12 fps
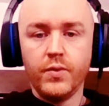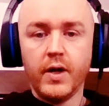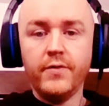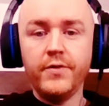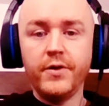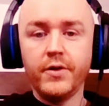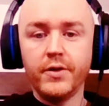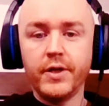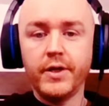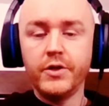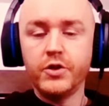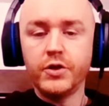having our
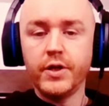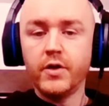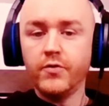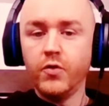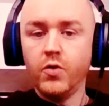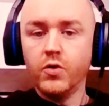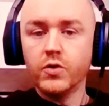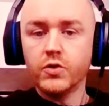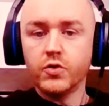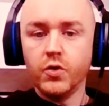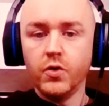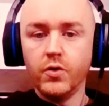attention and our focus
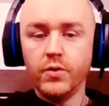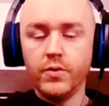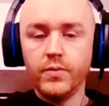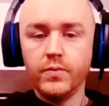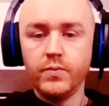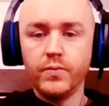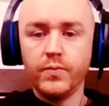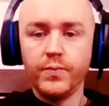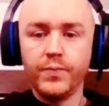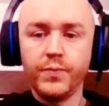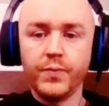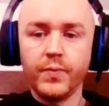drawn
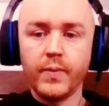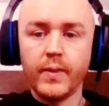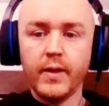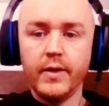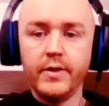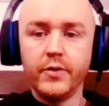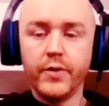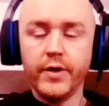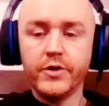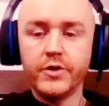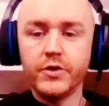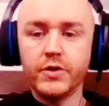in
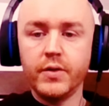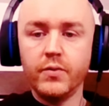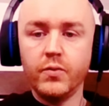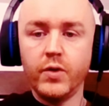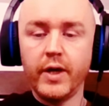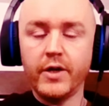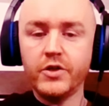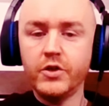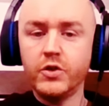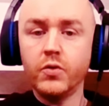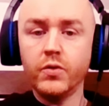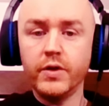directions that we actually
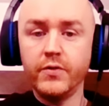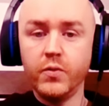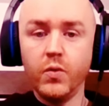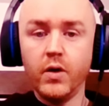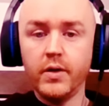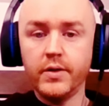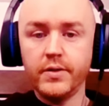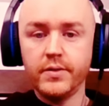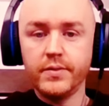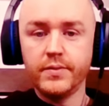don't even want.